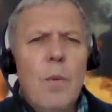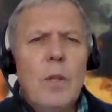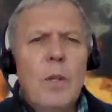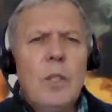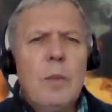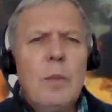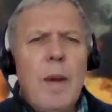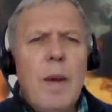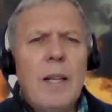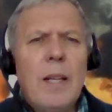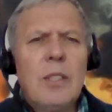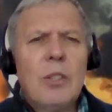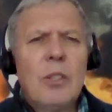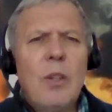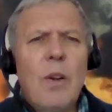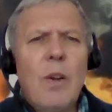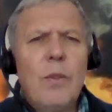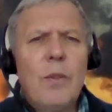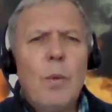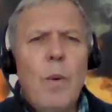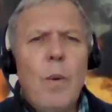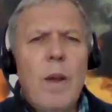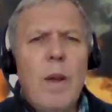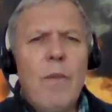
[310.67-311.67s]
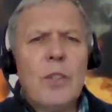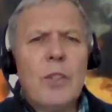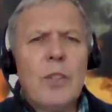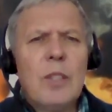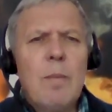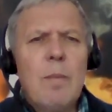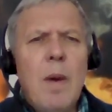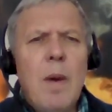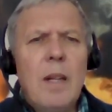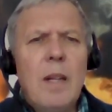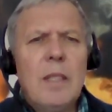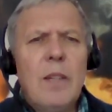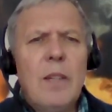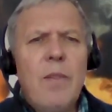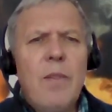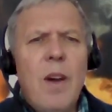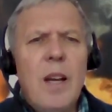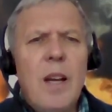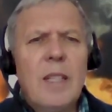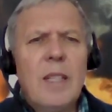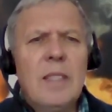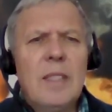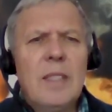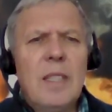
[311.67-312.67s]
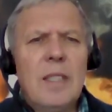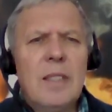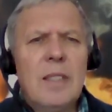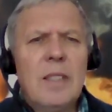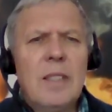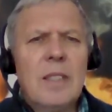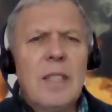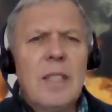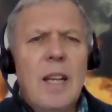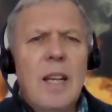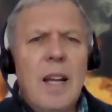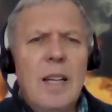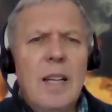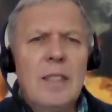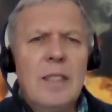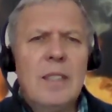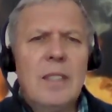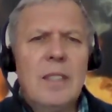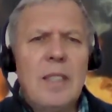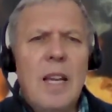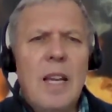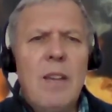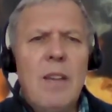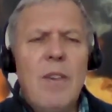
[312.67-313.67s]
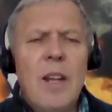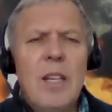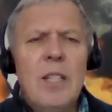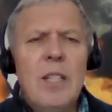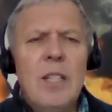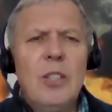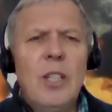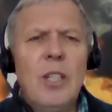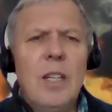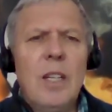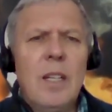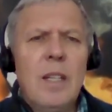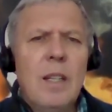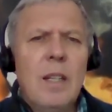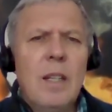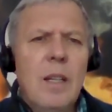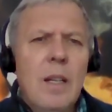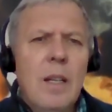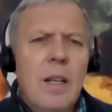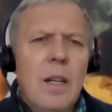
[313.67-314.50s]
which make software for smart devices and save energy.